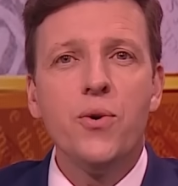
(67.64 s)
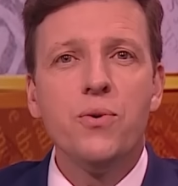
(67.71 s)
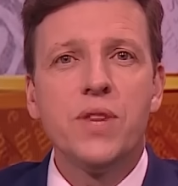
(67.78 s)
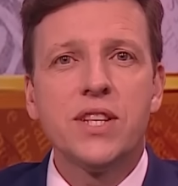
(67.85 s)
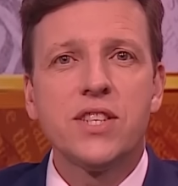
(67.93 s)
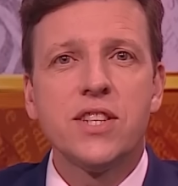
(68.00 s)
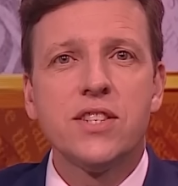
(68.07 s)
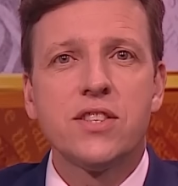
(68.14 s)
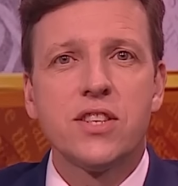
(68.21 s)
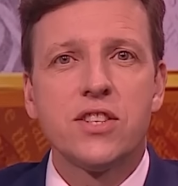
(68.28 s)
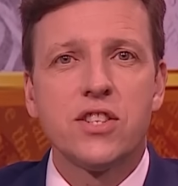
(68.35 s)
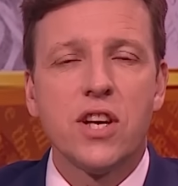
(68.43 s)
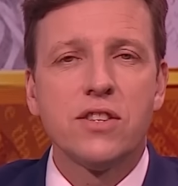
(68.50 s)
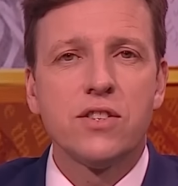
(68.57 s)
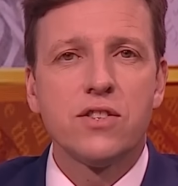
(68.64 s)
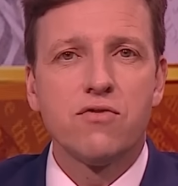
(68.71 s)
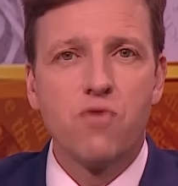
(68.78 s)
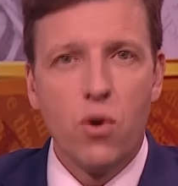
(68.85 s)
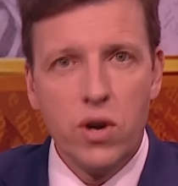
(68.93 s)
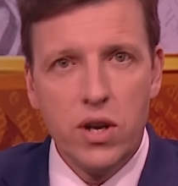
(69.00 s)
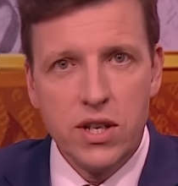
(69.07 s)
this is The Sun's
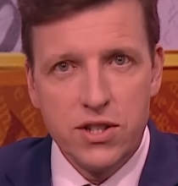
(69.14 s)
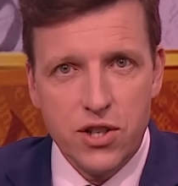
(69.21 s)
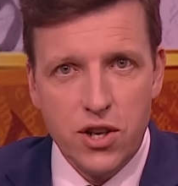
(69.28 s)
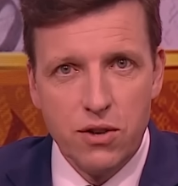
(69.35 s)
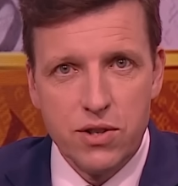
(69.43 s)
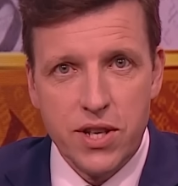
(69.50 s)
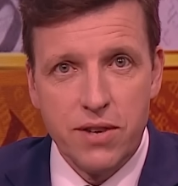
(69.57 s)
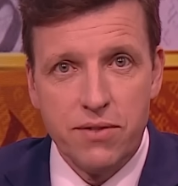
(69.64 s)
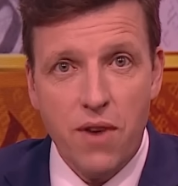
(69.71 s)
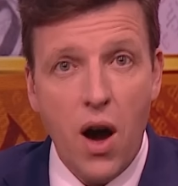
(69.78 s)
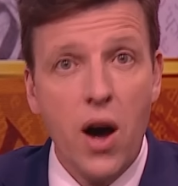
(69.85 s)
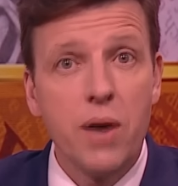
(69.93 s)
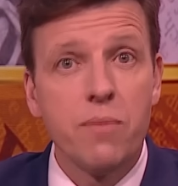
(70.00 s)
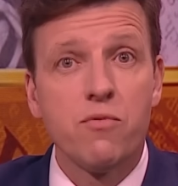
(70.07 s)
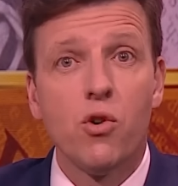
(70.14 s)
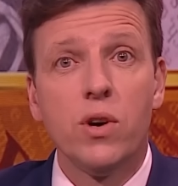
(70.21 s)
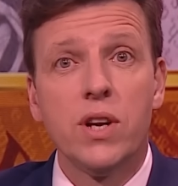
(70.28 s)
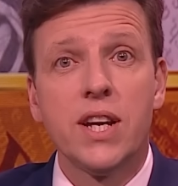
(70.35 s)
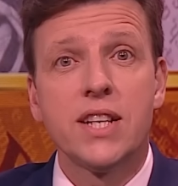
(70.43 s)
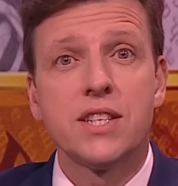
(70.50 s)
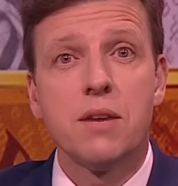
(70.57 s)
Royal Exclusive. I'm Royal
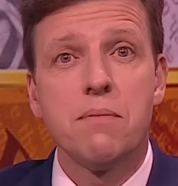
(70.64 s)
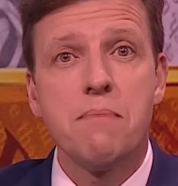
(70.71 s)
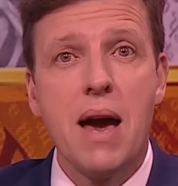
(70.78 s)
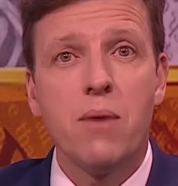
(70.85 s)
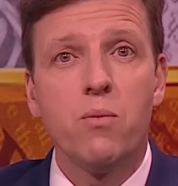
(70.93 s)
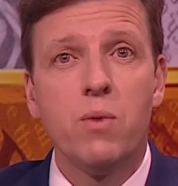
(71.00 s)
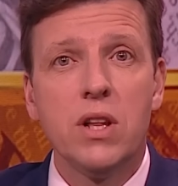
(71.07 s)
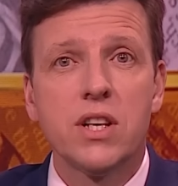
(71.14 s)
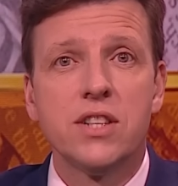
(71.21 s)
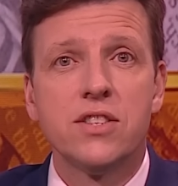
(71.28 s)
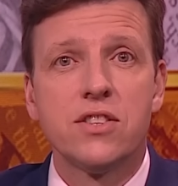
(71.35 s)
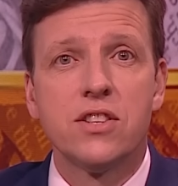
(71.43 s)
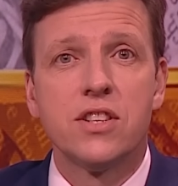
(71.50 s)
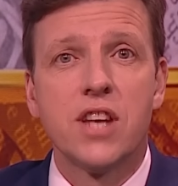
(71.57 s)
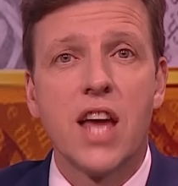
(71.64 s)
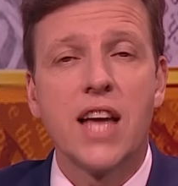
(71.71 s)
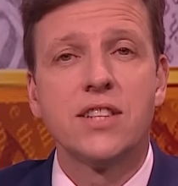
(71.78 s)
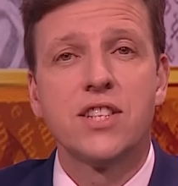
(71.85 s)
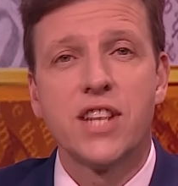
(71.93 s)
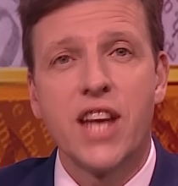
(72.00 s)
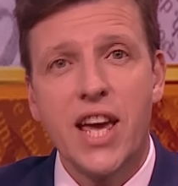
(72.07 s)
Editor Matt Wilkinson,
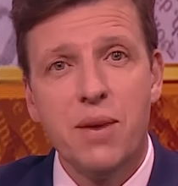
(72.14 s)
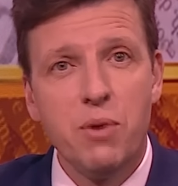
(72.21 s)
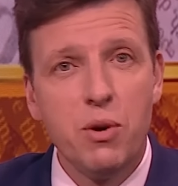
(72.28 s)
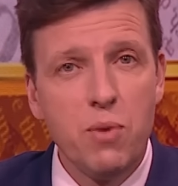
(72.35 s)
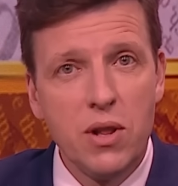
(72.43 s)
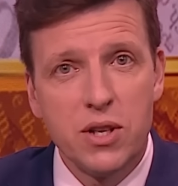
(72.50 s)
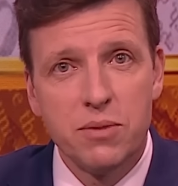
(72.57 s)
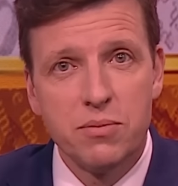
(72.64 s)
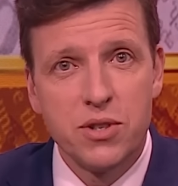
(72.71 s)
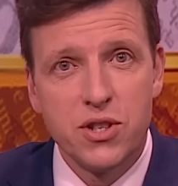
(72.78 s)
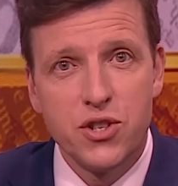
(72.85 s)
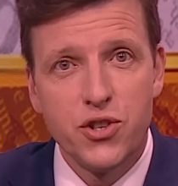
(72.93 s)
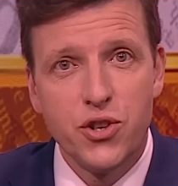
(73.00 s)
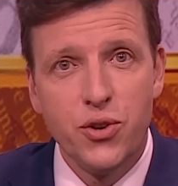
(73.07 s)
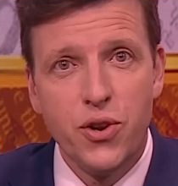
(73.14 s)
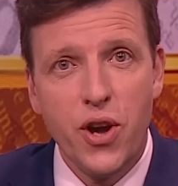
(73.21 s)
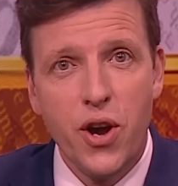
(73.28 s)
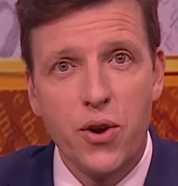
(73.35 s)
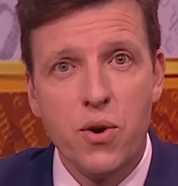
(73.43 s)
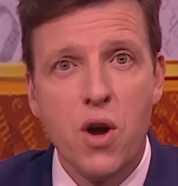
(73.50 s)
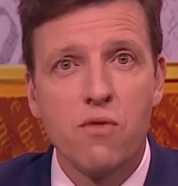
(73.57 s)
and today we welcome to the
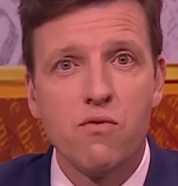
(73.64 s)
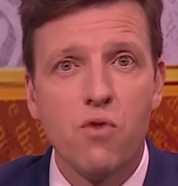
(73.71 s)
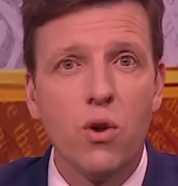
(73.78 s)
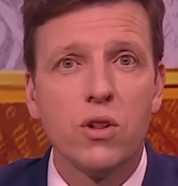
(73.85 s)
studio Royal